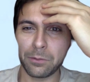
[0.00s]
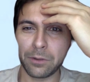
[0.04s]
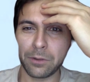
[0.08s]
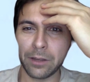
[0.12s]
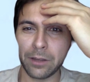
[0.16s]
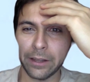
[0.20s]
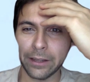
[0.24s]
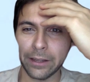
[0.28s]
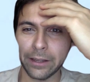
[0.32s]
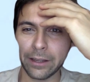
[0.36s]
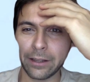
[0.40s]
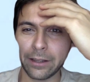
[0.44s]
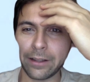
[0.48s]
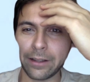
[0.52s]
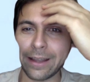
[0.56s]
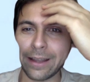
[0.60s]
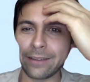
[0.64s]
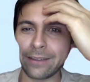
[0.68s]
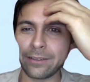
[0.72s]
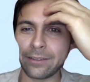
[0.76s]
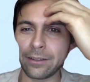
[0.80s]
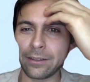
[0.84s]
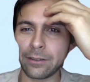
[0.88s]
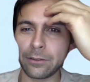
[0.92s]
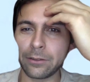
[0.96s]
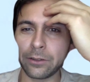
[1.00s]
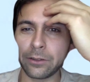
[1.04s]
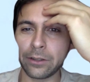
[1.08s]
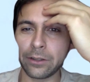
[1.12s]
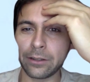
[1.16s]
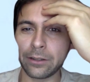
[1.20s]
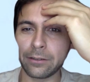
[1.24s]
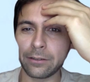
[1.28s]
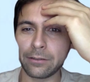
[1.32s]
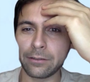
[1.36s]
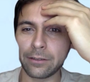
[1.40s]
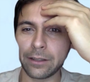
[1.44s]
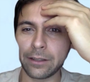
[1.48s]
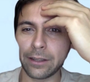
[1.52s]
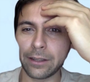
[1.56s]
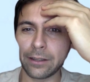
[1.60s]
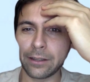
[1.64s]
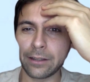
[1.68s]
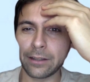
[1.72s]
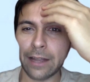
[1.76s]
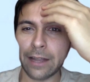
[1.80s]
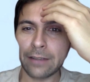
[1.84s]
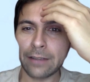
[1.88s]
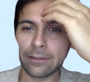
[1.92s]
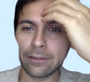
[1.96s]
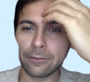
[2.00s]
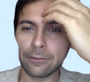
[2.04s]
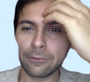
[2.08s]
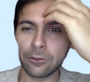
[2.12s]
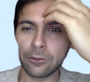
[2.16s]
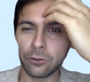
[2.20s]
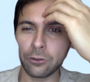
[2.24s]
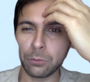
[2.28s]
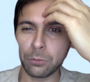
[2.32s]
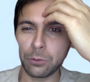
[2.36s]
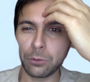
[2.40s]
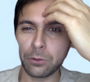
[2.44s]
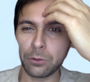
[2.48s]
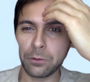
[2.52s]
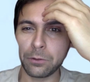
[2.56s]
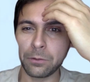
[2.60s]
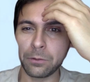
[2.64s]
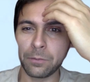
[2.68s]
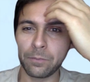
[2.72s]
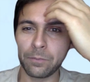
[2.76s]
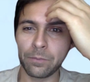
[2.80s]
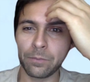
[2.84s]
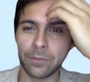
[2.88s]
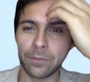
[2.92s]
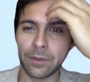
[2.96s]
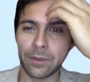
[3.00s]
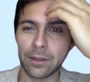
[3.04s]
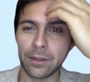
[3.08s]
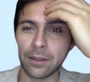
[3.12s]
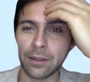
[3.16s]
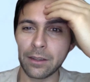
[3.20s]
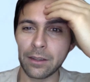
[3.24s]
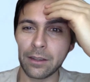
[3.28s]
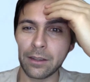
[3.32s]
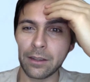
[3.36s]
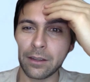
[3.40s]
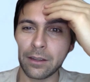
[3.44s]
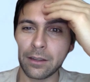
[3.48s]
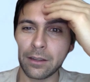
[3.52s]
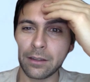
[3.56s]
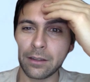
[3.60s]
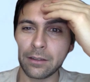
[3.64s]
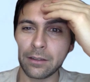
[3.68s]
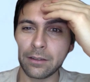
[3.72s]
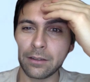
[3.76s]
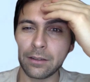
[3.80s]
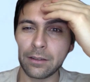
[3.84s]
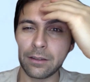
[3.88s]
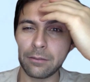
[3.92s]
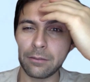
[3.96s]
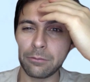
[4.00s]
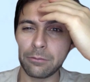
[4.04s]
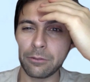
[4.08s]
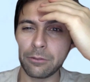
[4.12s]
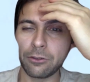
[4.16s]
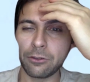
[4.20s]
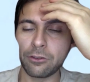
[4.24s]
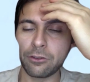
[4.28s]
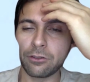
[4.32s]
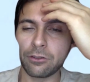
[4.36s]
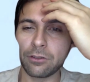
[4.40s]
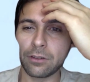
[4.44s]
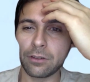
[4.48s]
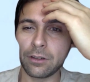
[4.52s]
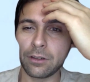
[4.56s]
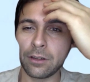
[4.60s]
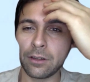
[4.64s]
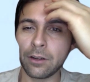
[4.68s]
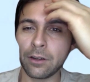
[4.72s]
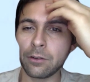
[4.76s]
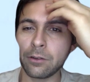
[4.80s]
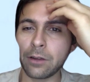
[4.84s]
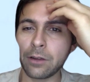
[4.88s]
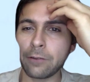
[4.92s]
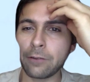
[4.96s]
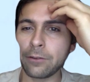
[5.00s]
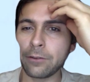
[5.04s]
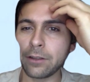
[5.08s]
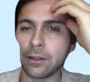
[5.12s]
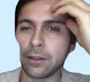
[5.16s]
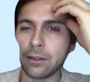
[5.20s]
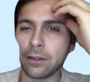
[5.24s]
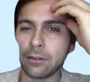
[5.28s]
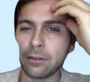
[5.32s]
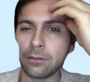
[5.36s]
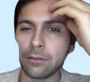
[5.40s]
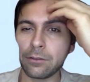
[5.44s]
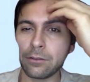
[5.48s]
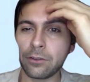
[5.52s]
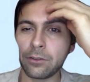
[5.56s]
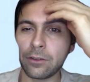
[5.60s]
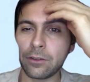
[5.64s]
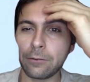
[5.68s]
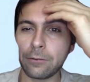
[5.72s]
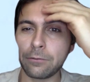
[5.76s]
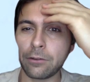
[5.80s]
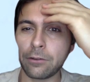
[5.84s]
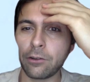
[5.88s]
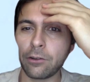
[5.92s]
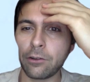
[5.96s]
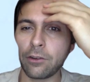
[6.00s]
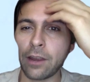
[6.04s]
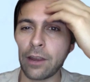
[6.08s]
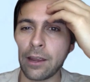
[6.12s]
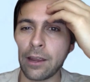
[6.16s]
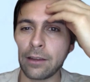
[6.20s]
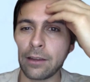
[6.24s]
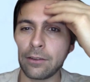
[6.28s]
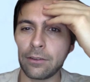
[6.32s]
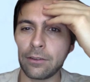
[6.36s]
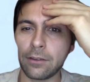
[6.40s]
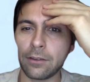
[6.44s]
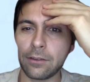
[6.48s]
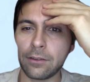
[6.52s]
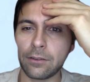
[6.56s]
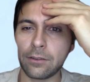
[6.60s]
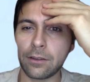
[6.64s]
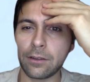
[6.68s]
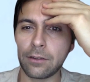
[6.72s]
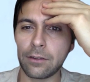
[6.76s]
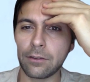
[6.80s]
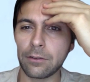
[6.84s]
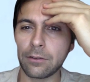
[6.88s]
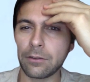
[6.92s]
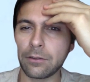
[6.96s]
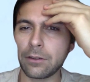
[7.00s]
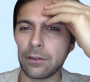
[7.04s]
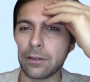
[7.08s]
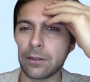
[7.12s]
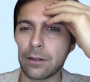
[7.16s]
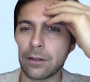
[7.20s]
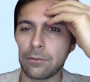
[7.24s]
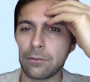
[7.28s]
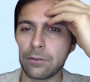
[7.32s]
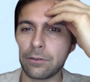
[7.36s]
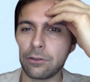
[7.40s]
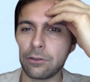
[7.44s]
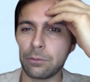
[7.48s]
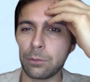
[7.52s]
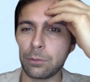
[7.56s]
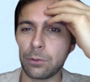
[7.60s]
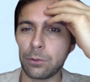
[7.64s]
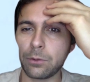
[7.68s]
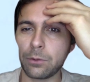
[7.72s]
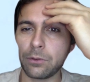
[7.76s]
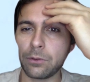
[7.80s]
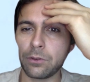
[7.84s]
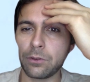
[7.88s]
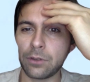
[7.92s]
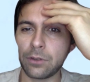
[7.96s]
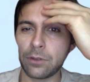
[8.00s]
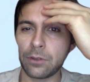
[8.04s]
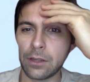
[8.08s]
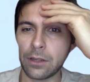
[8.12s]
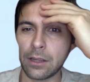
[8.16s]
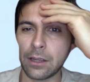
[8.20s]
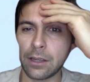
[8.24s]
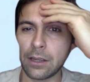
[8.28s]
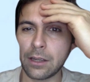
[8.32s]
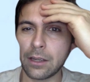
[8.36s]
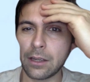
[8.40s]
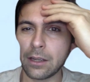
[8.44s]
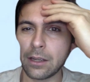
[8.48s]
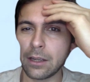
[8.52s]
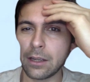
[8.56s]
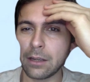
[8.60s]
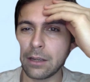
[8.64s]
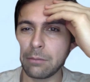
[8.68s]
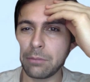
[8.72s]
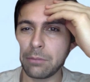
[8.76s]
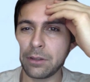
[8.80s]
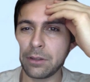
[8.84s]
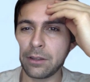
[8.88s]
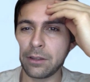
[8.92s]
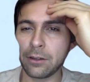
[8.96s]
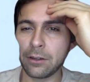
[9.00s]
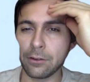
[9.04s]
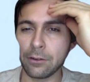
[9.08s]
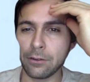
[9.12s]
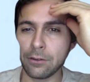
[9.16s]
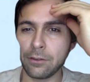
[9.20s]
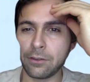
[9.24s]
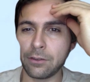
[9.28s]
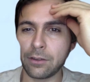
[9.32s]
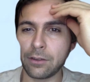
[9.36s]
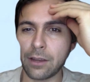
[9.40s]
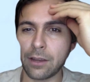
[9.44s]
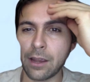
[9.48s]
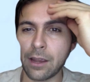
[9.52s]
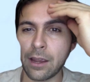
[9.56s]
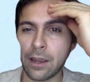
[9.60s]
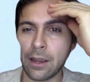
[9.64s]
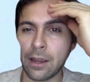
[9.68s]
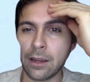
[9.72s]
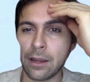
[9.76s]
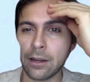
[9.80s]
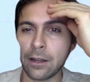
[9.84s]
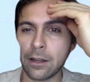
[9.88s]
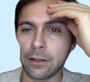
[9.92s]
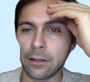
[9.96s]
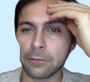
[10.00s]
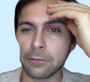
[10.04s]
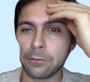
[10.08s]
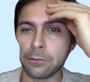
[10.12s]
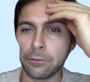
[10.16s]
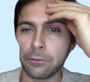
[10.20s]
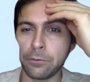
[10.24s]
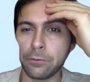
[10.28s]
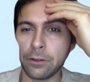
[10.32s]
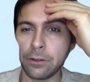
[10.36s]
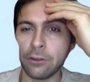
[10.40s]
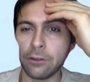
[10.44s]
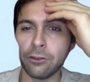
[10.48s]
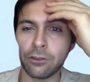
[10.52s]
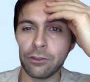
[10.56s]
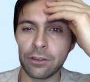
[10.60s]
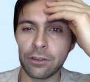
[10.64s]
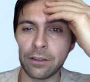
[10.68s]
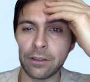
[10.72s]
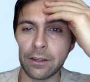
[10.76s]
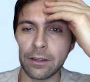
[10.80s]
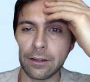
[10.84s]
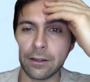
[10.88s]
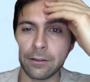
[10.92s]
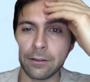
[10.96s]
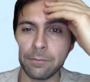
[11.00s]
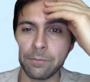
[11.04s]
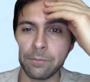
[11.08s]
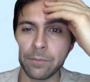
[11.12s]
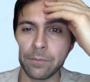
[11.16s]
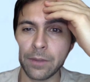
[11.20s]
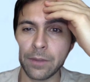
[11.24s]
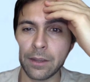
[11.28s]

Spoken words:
like a classic fishbowl, which I feel like you see fish tanks these days. You don't see a lot of fish bowls, but there's a colorful fish in there,